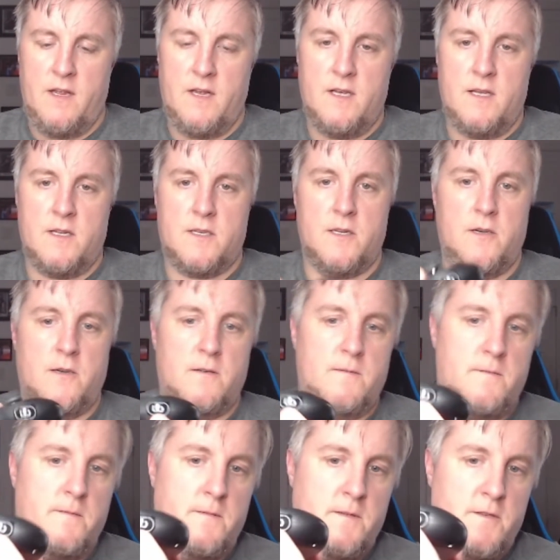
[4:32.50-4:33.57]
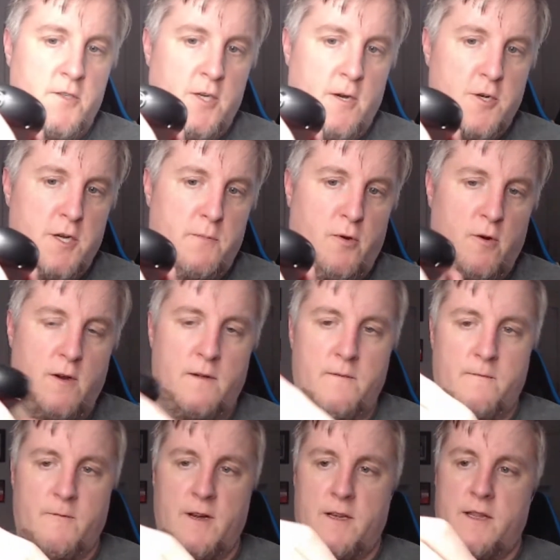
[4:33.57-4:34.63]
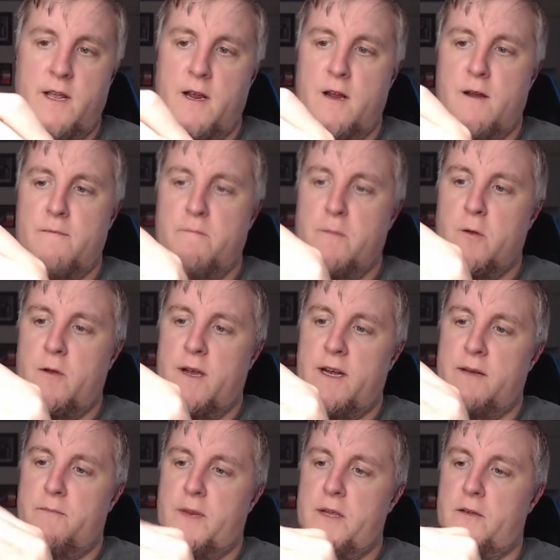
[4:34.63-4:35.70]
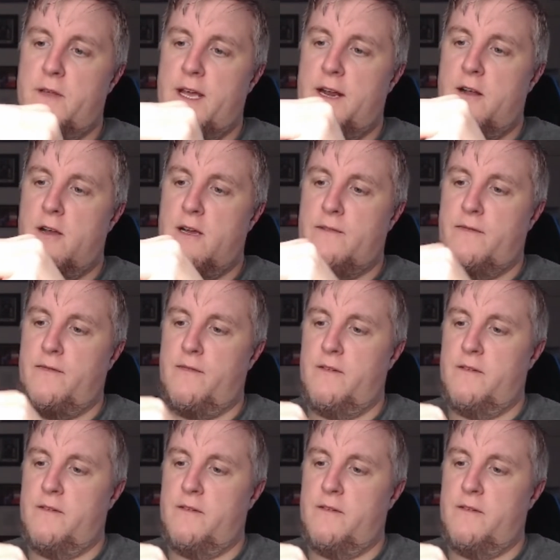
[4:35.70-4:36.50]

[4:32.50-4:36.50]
So charging port right there. Go ahead and peel that off.